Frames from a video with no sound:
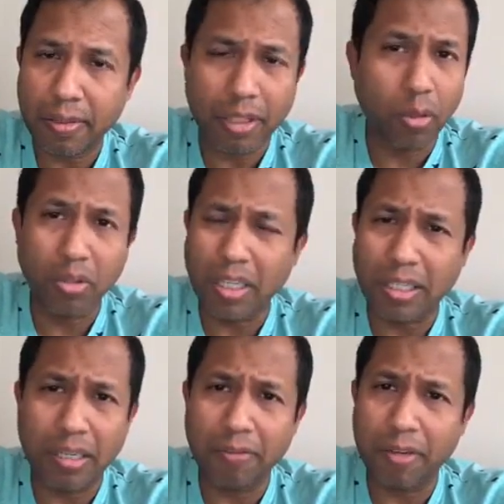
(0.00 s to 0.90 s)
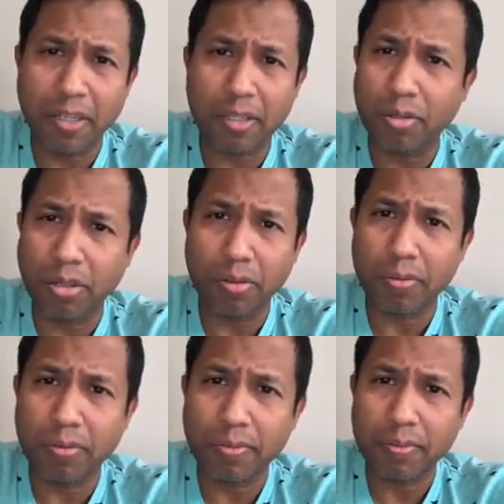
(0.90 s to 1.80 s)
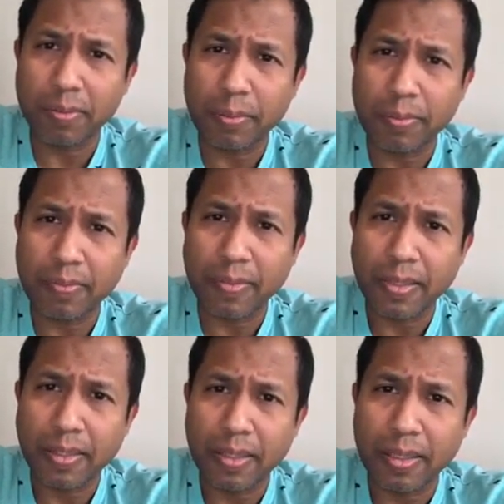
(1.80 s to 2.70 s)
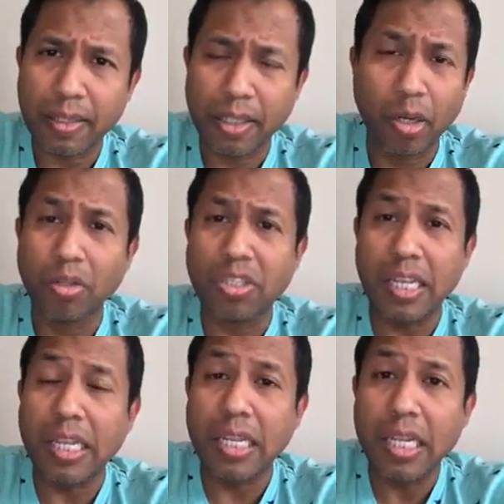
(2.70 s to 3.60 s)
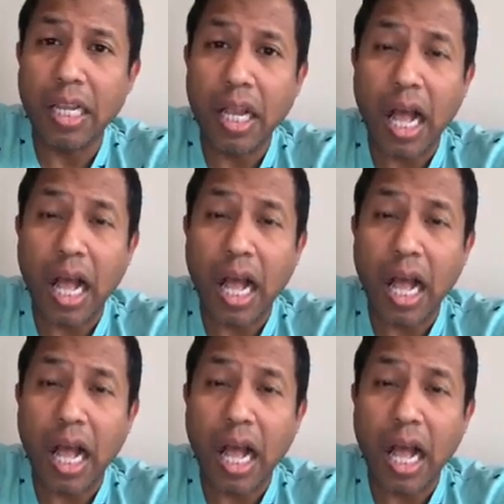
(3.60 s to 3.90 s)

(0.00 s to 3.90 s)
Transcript: You don't see the difference, do you? You don't see